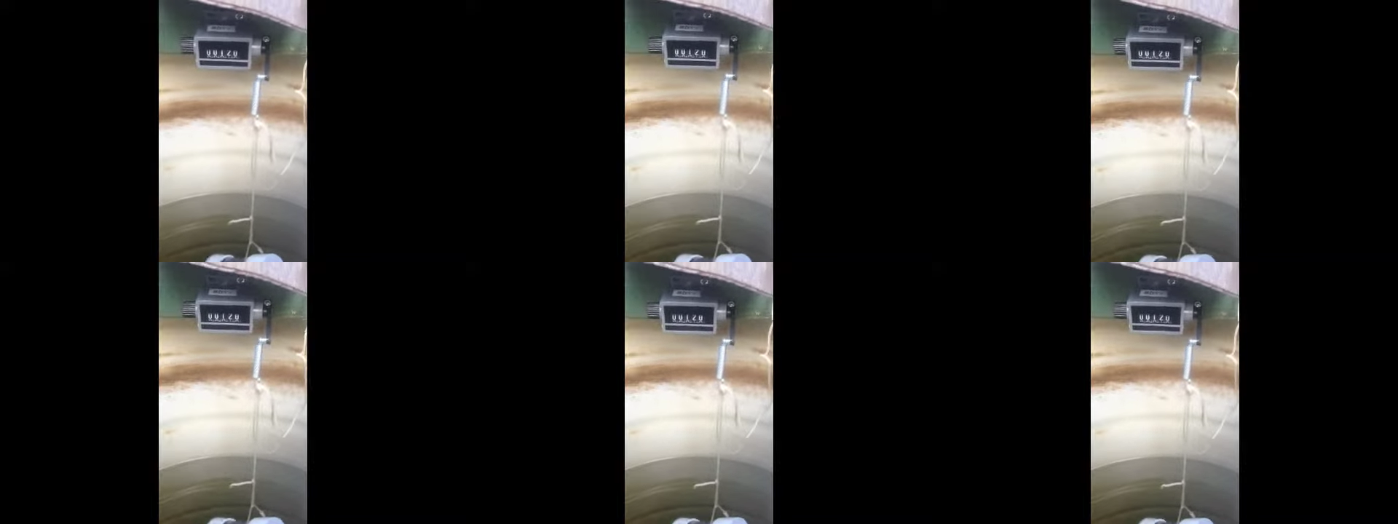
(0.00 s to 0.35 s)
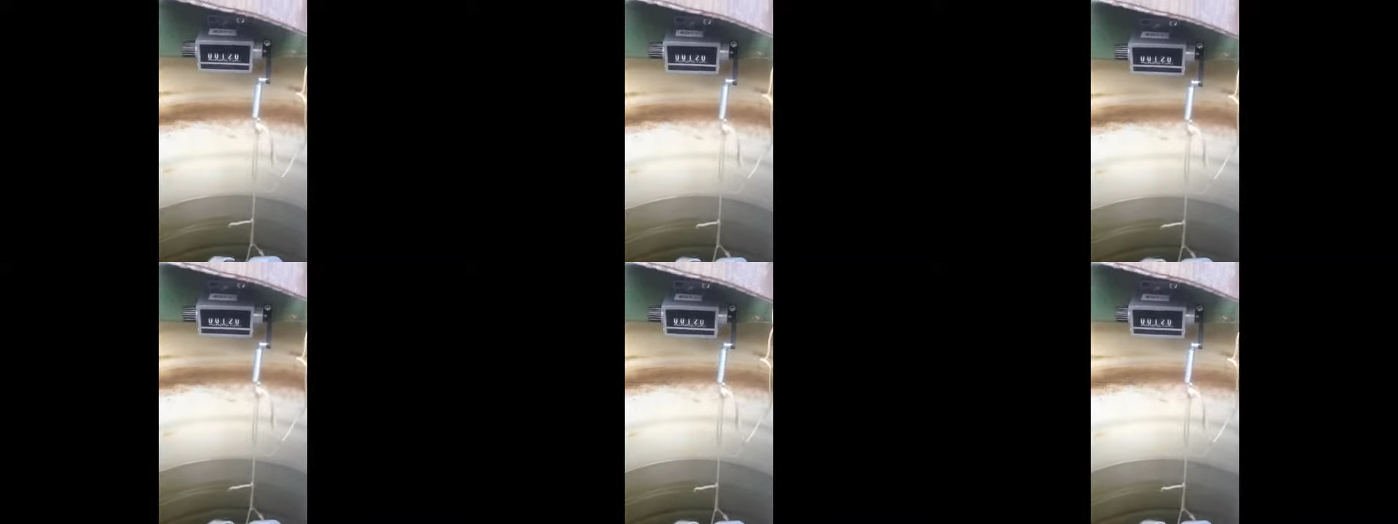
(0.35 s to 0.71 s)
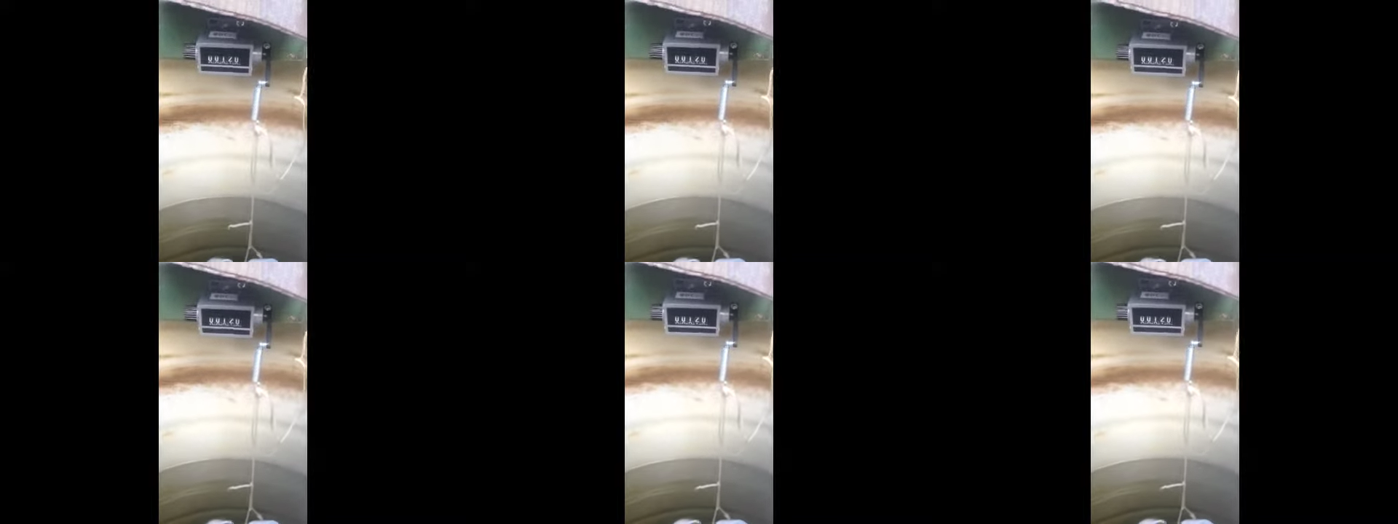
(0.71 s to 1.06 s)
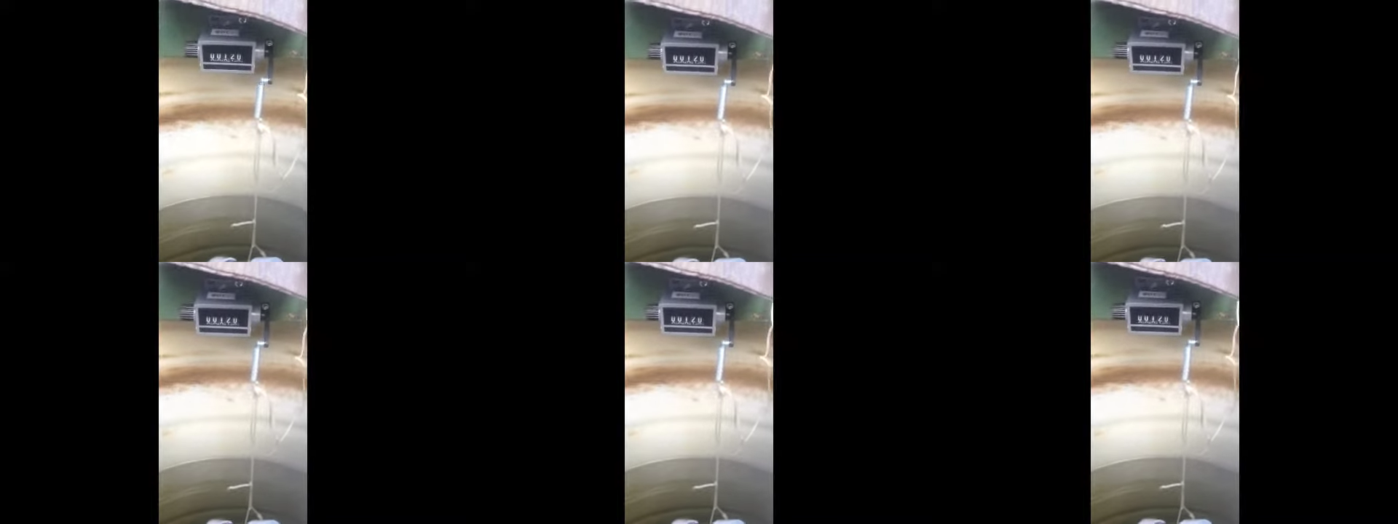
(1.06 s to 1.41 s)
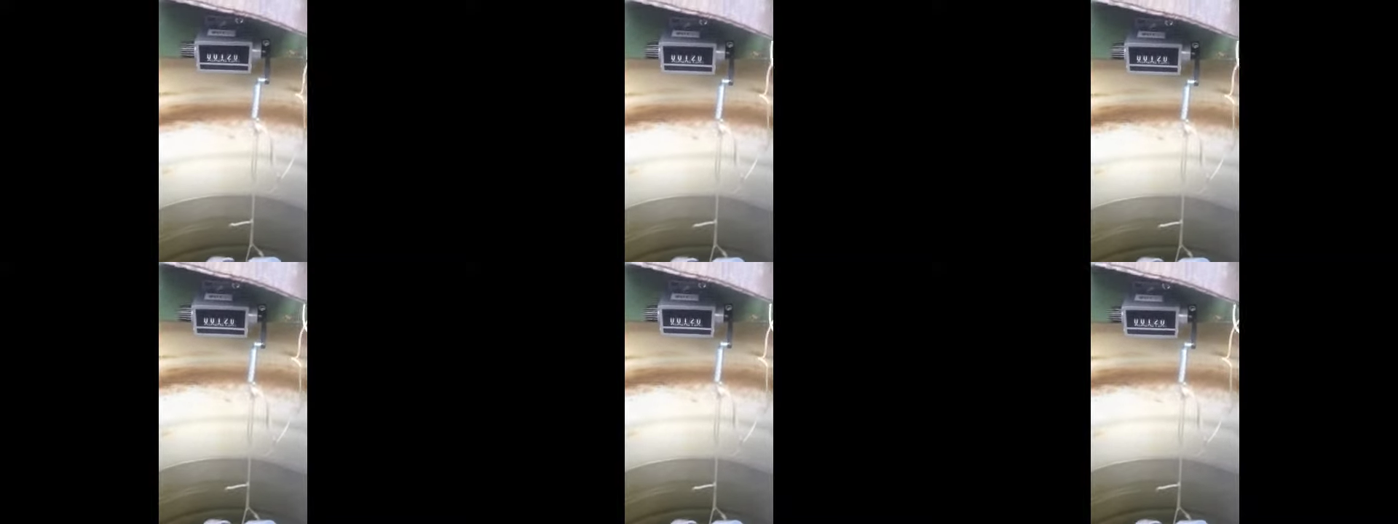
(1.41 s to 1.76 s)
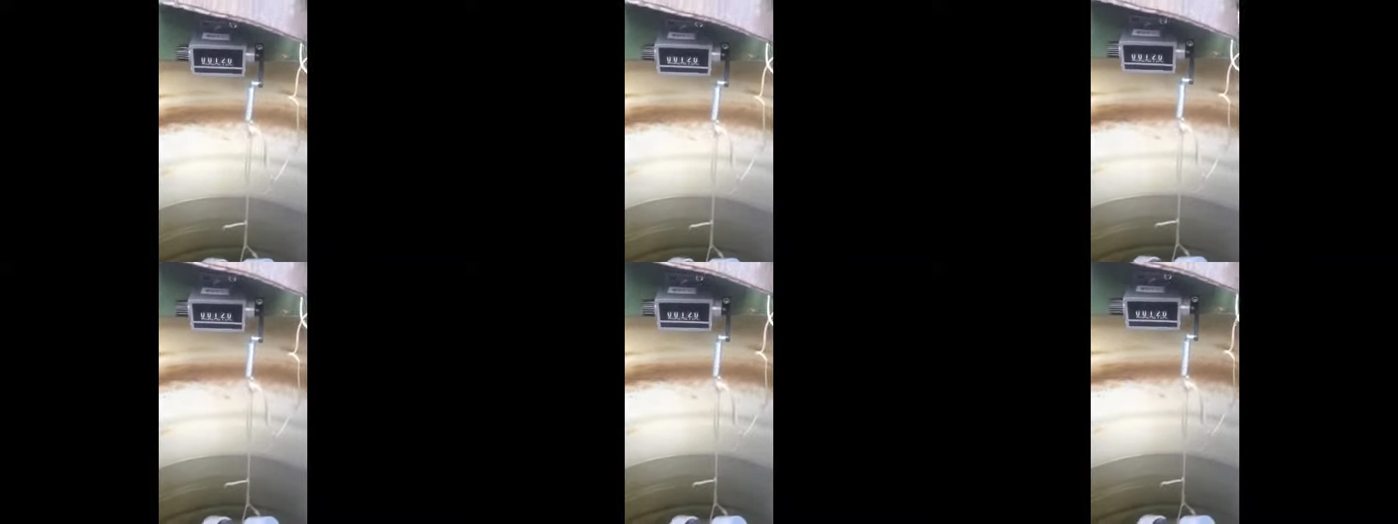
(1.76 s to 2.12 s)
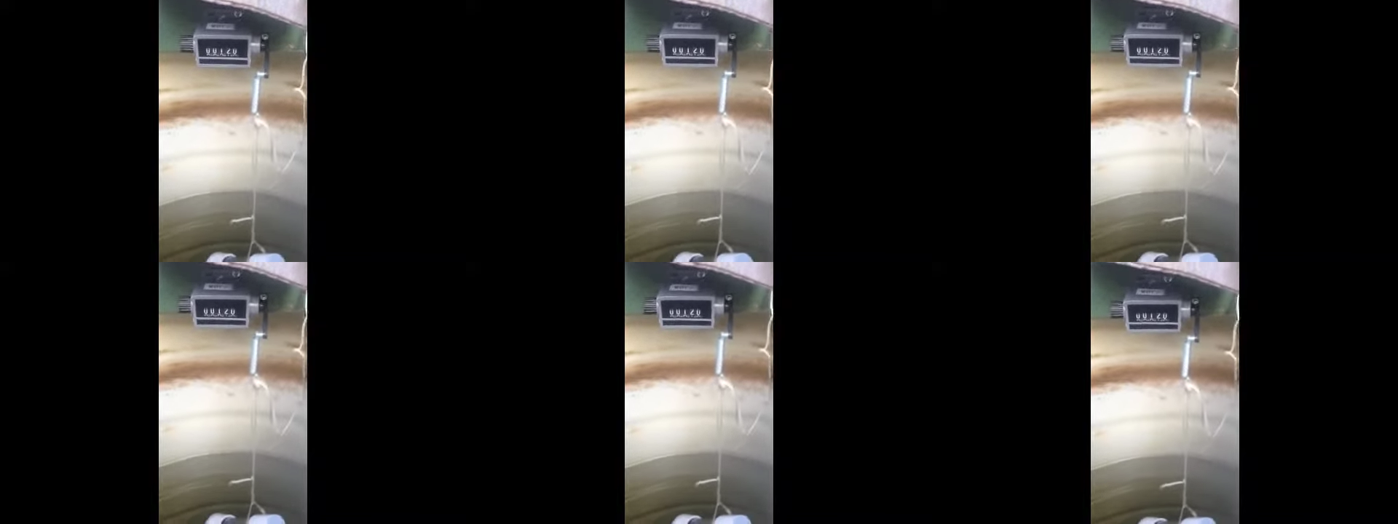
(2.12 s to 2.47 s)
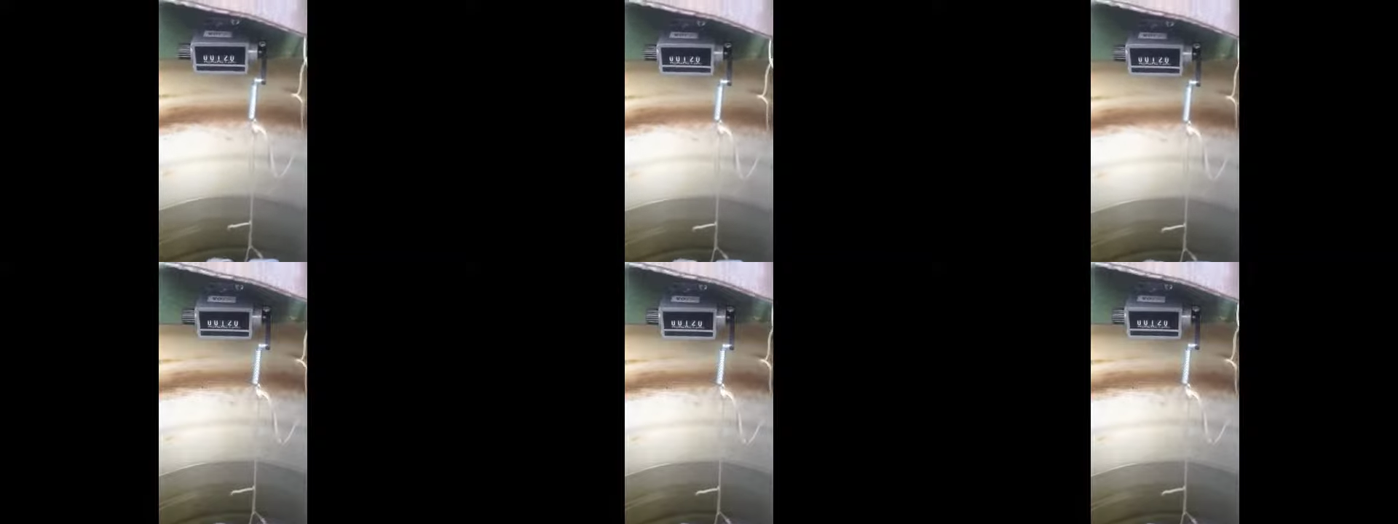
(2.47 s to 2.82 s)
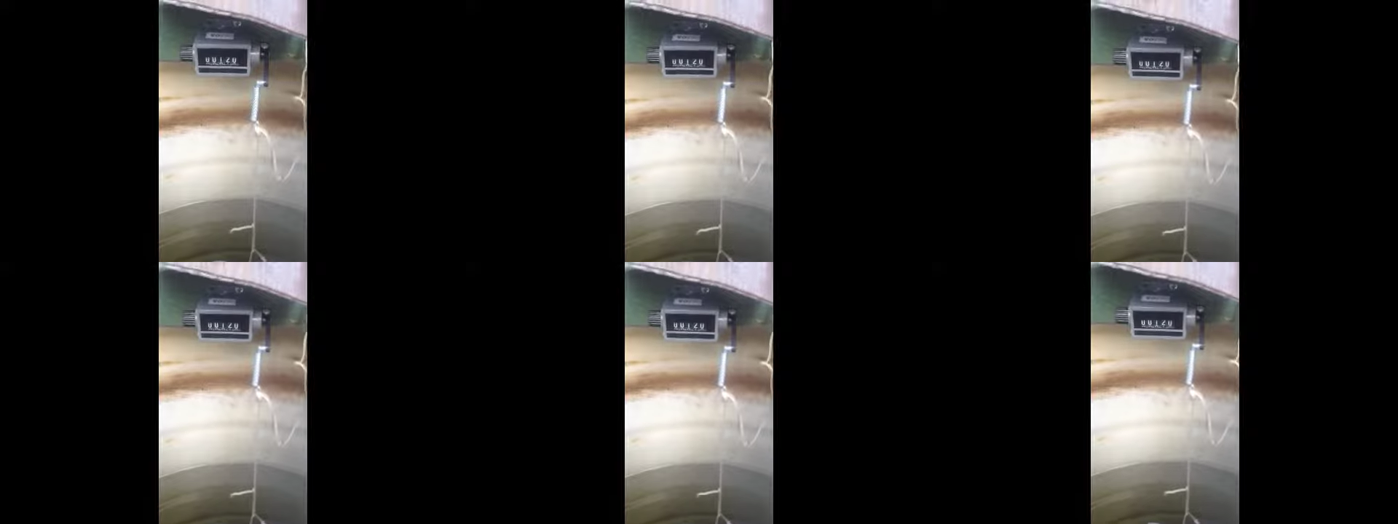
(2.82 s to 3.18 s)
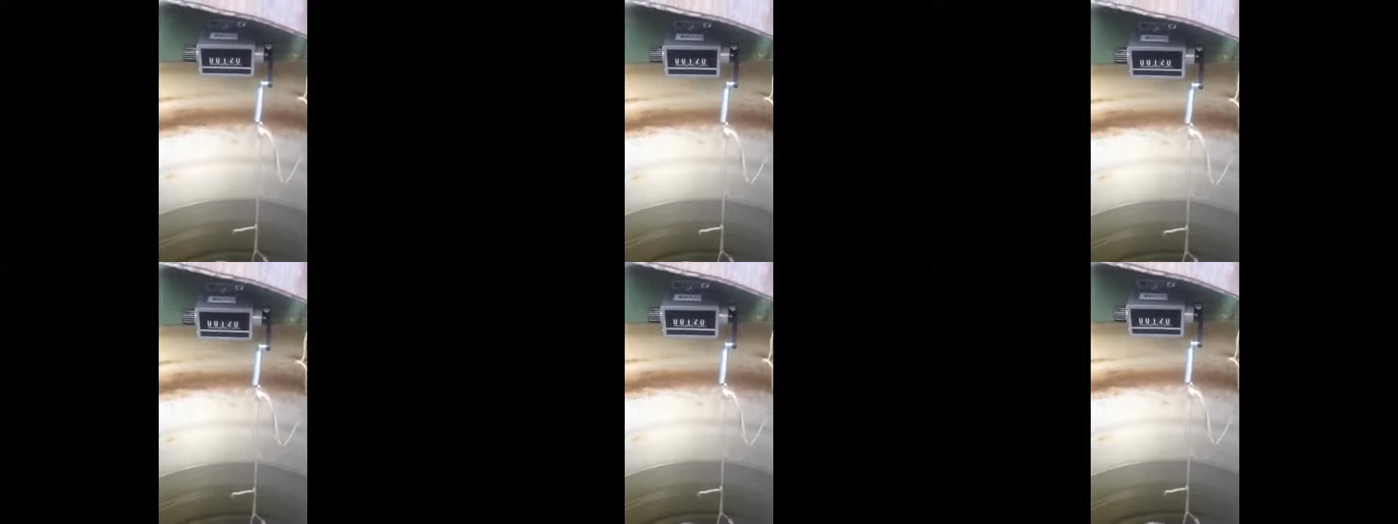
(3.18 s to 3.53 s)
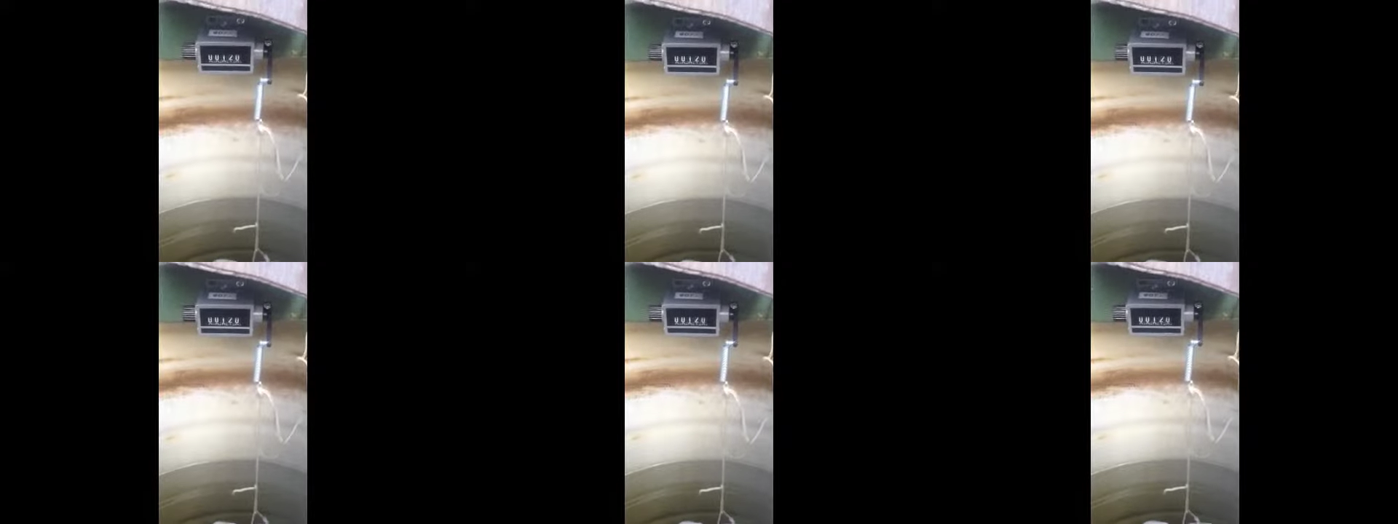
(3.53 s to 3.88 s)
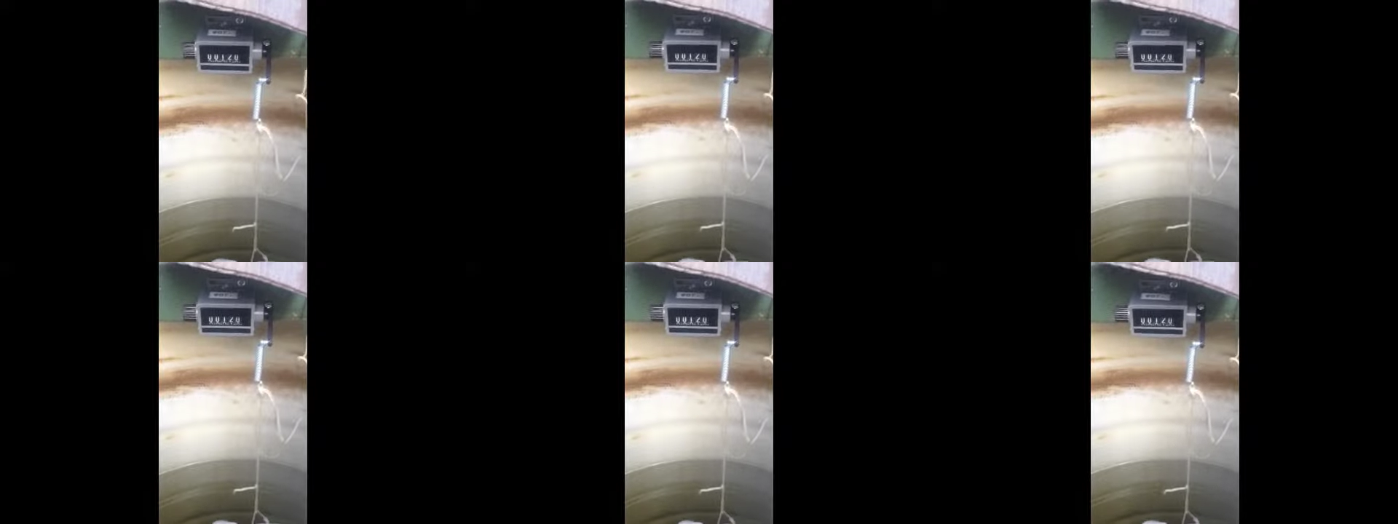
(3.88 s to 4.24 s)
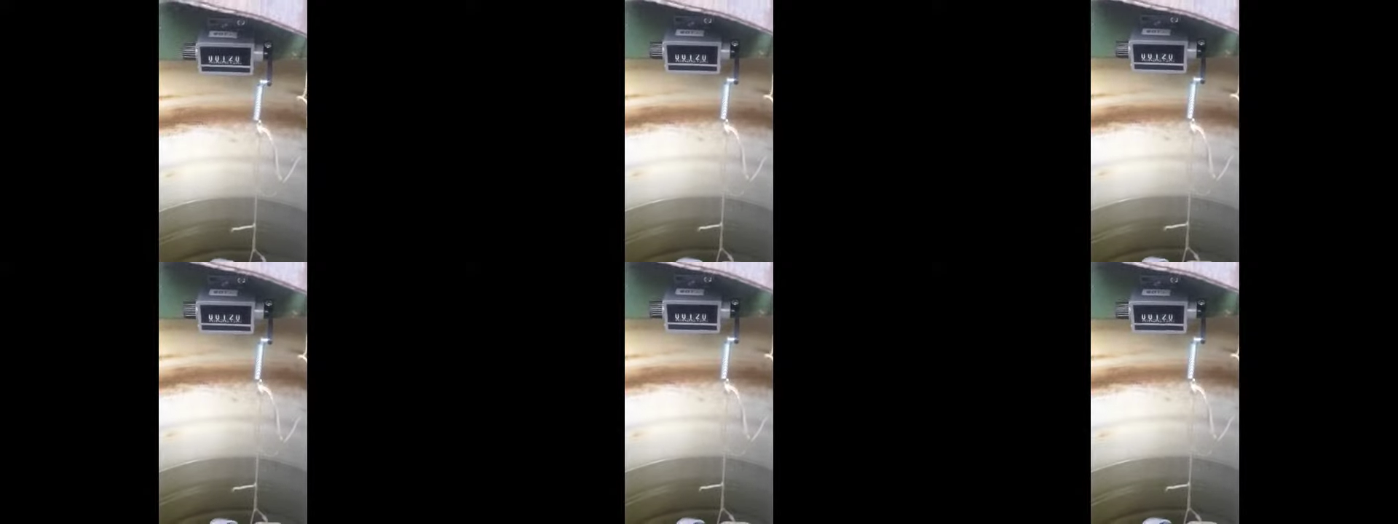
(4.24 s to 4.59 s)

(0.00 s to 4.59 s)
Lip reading: [unreadable: no face in view]